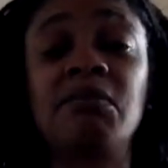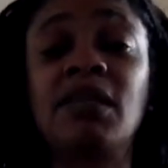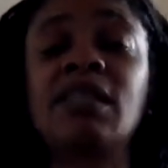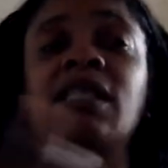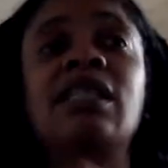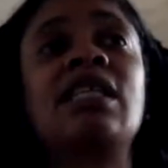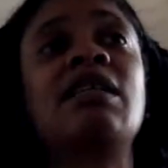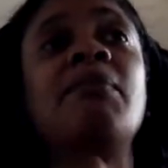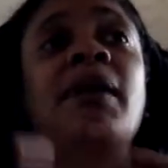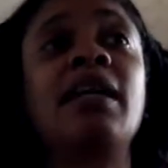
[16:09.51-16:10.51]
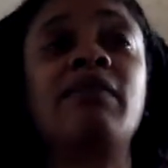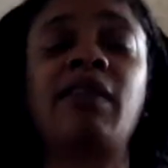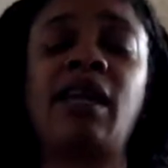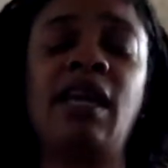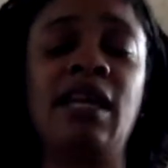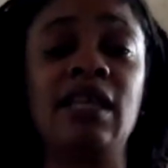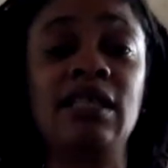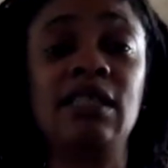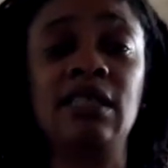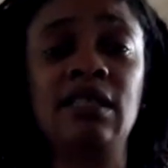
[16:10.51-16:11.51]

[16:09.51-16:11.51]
because it doesn't matter the age.